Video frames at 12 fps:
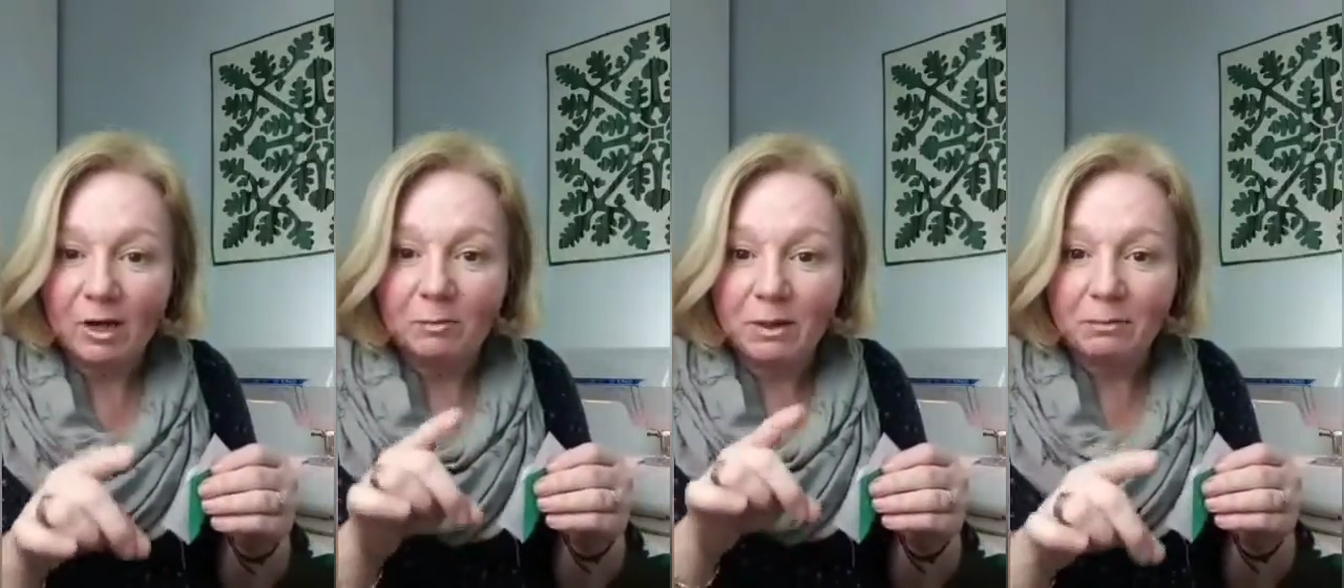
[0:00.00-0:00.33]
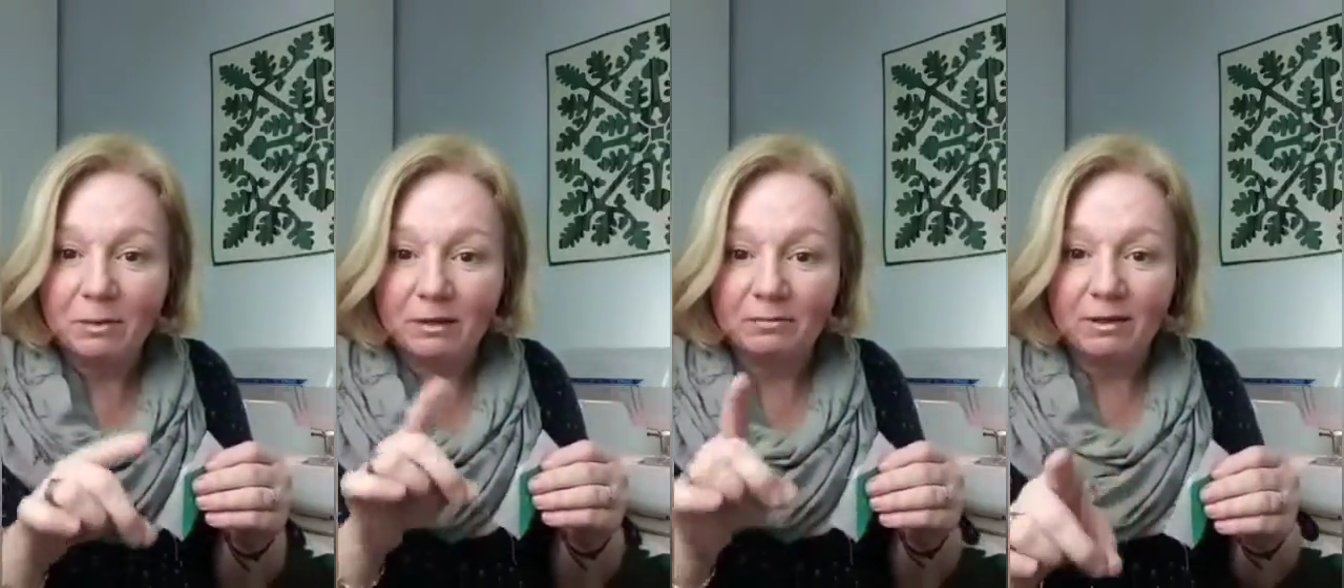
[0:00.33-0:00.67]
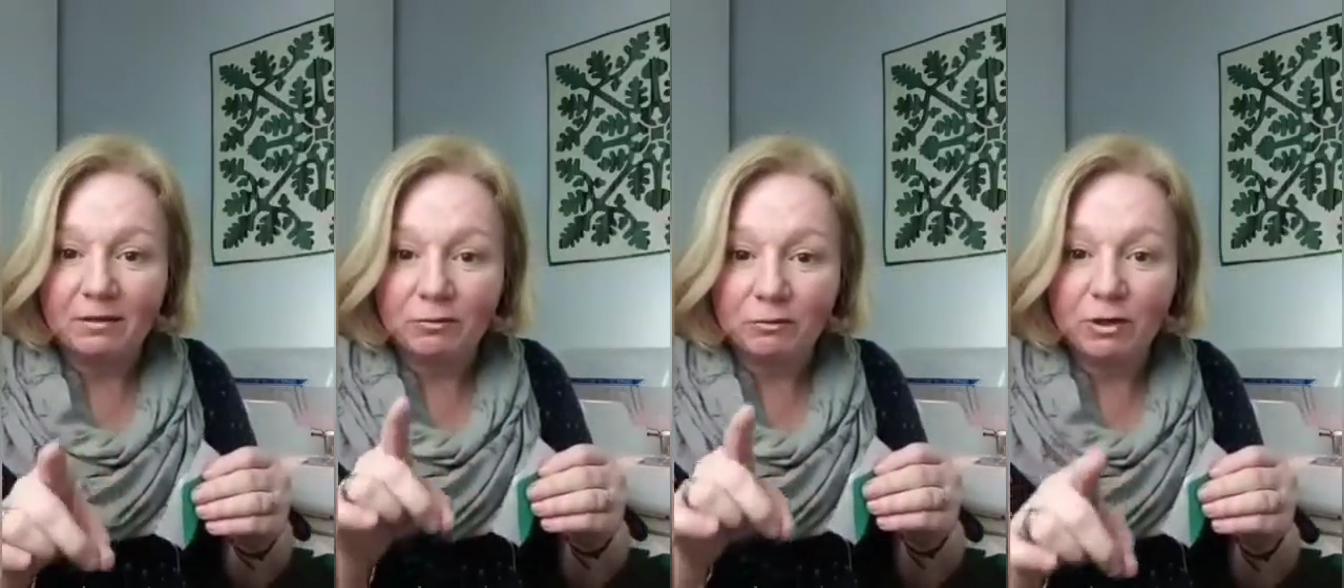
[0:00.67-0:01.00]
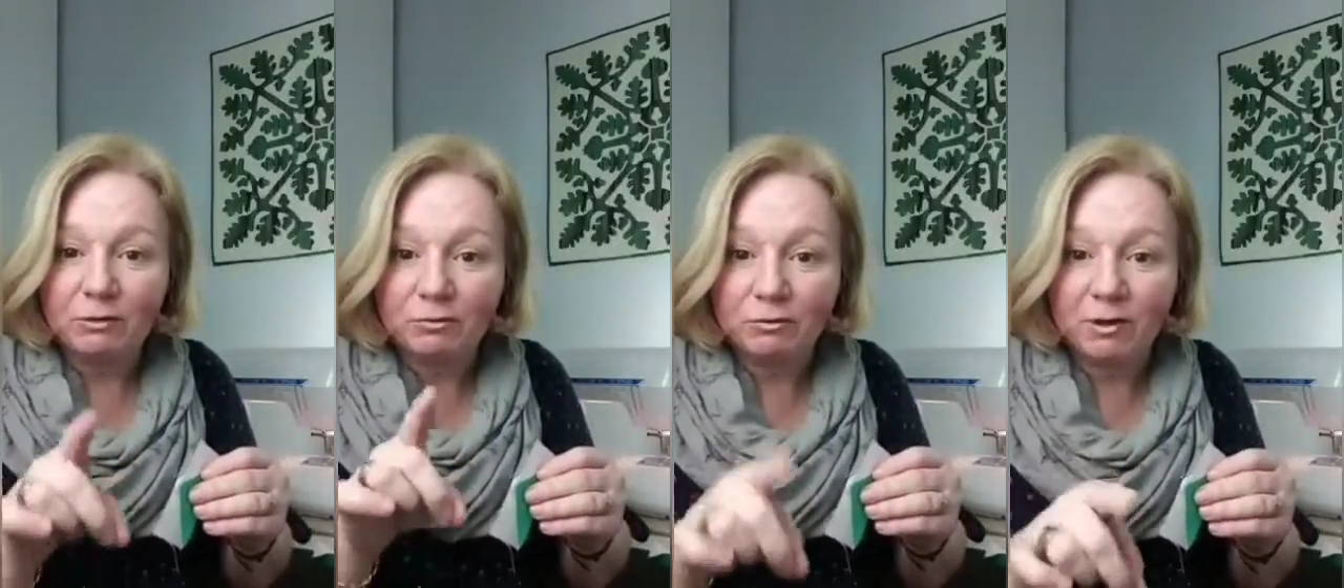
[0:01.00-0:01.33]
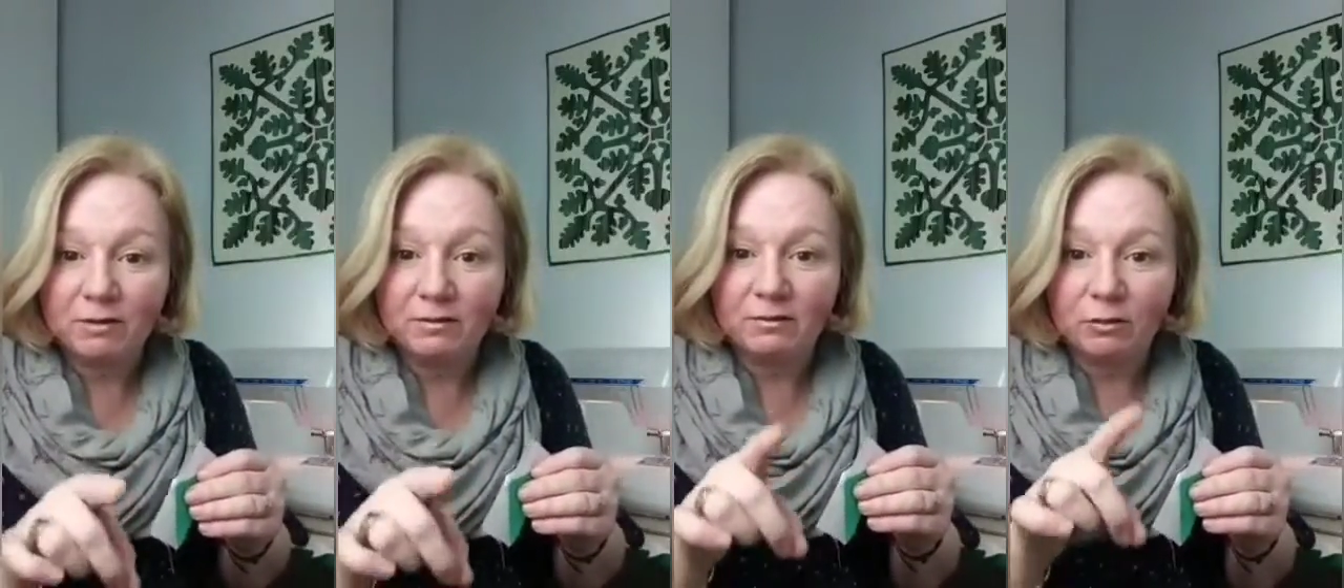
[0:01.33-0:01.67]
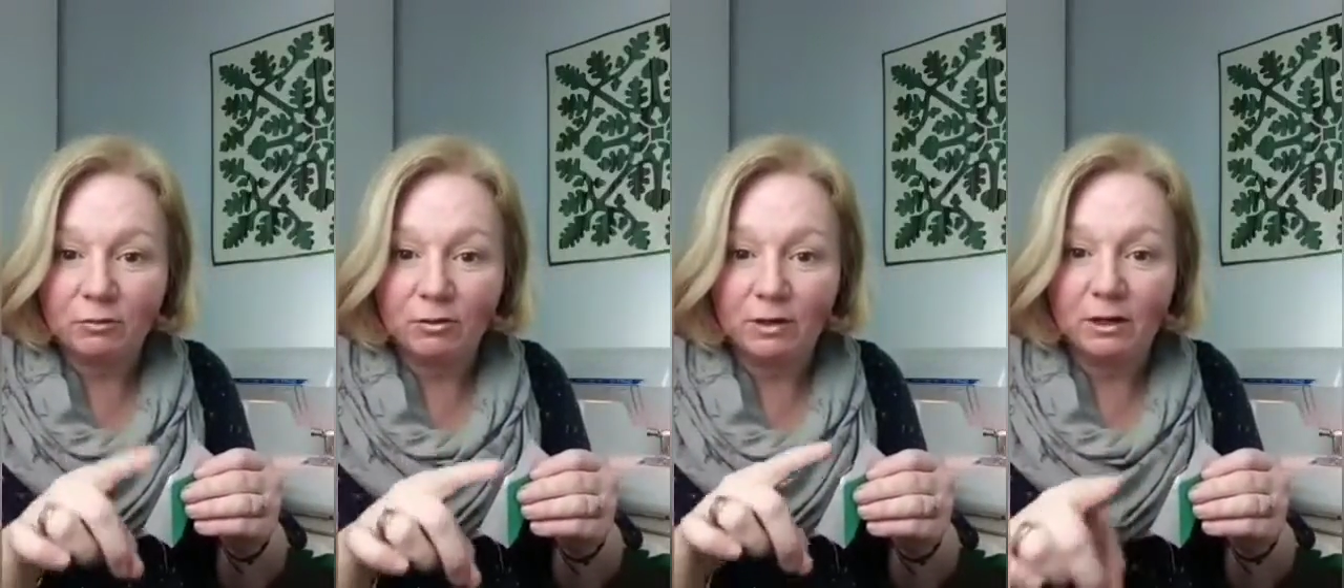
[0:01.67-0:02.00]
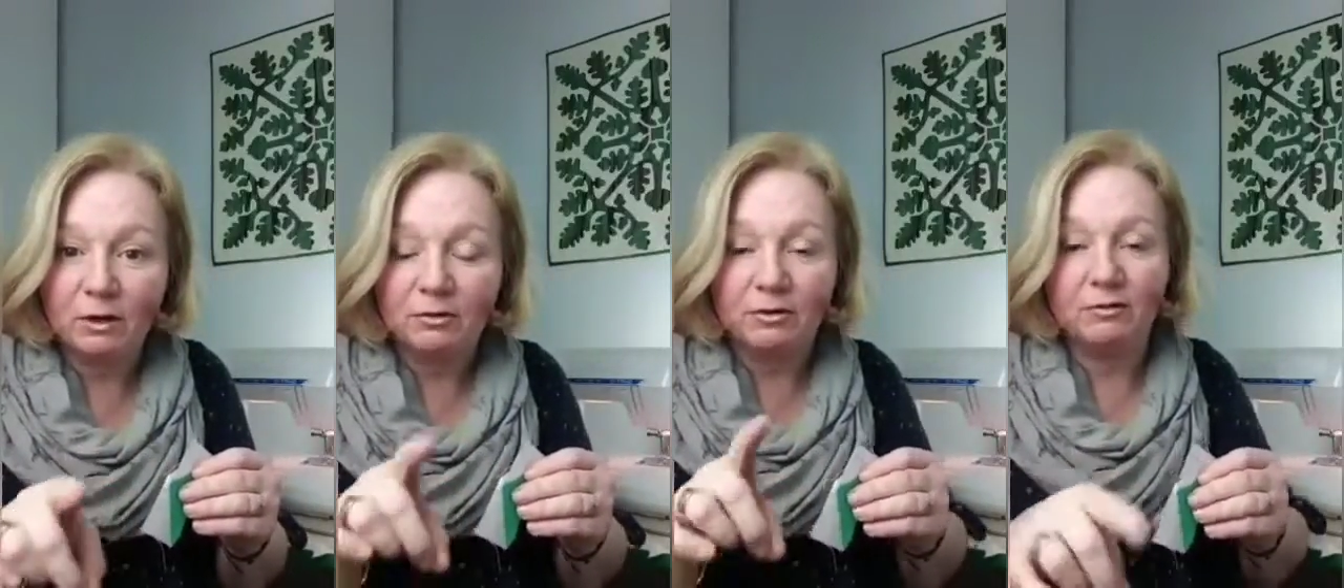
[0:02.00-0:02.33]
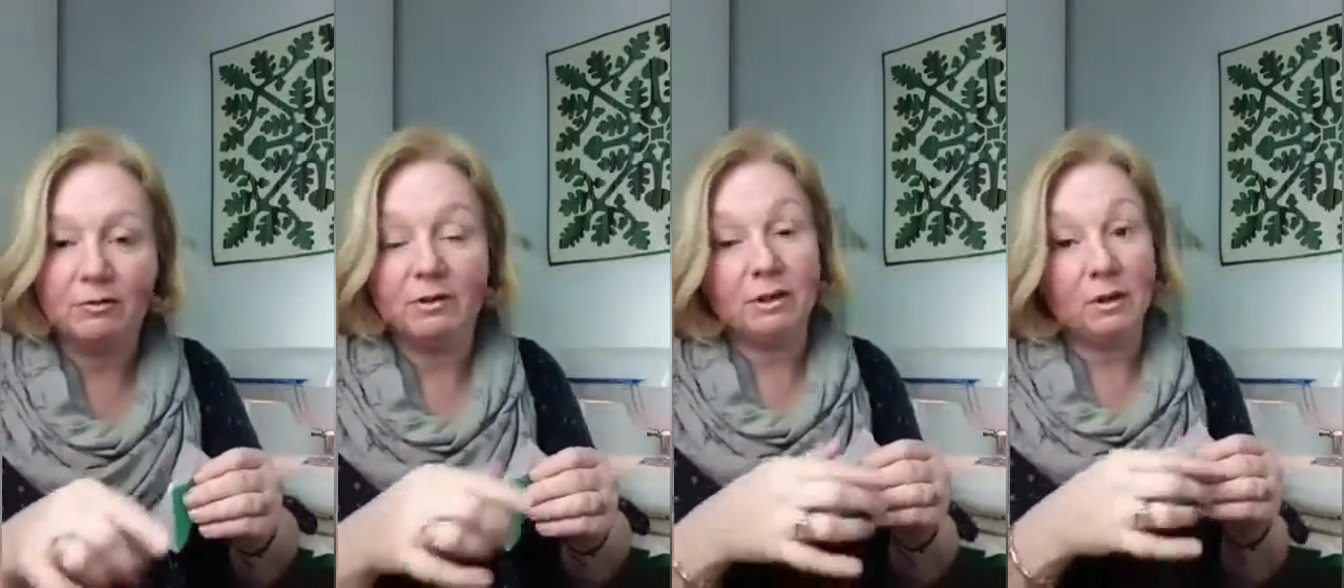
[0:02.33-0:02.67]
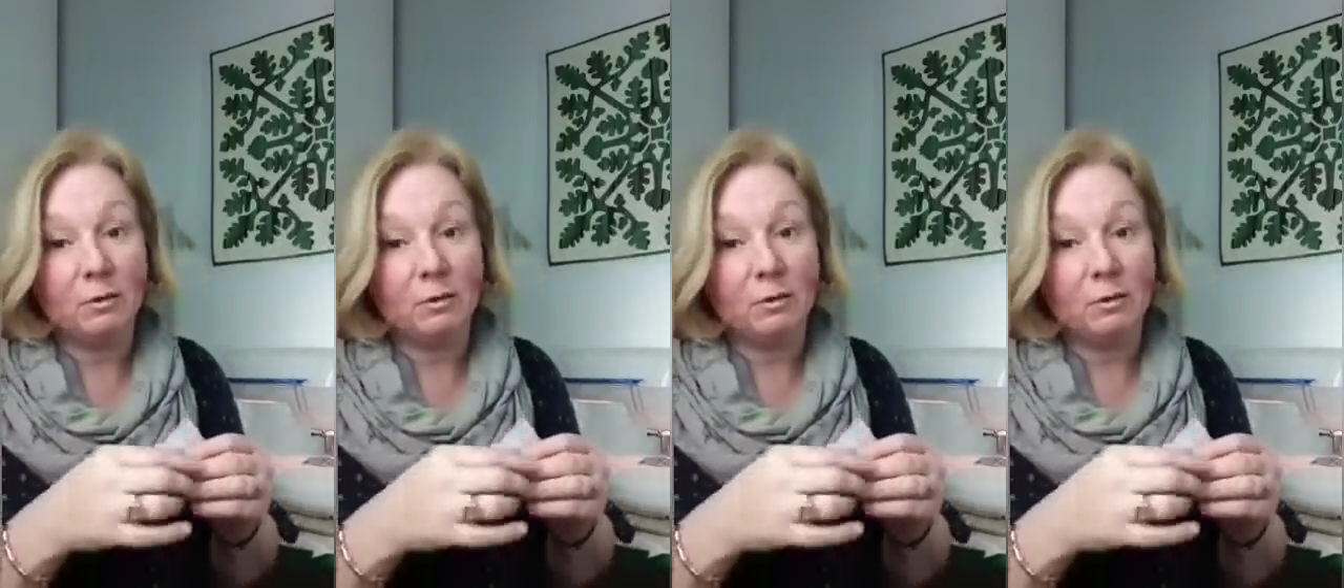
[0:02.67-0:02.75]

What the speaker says: people if their screen freezes to reload and the video